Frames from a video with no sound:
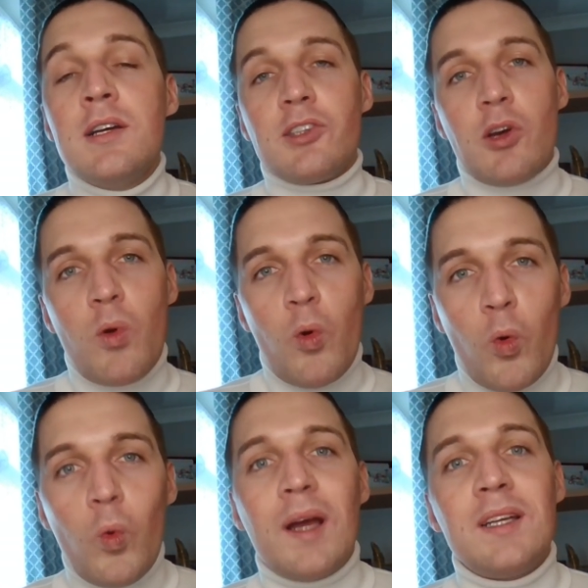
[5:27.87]
so
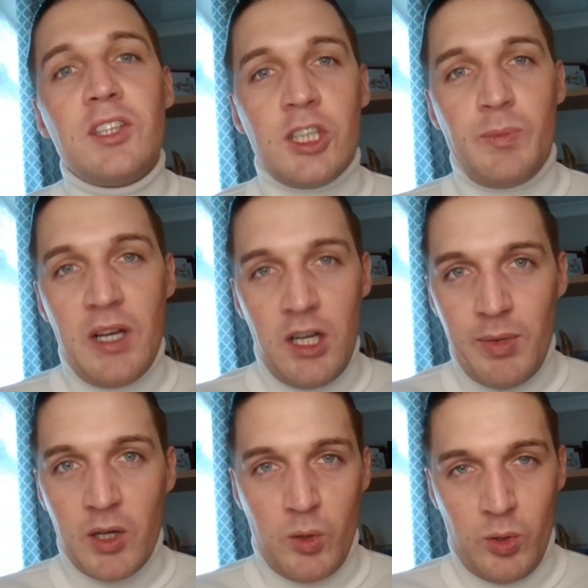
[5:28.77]
always just be a
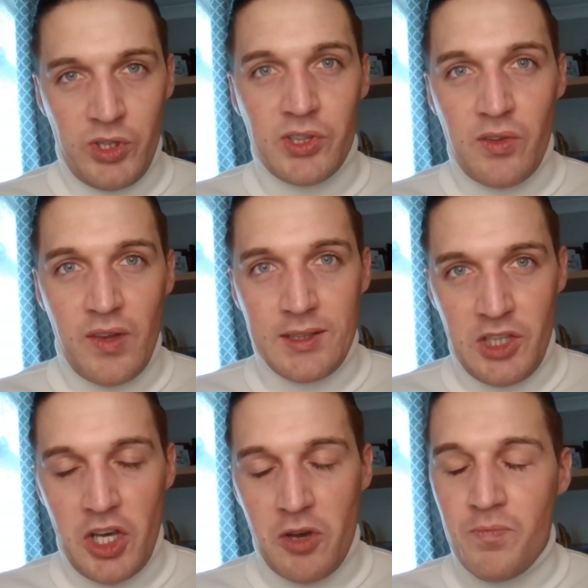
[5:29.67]
little bit cautious on that
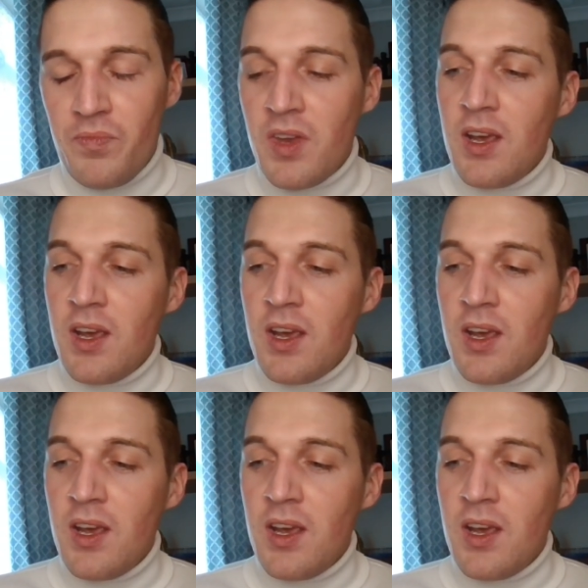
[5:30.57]
too.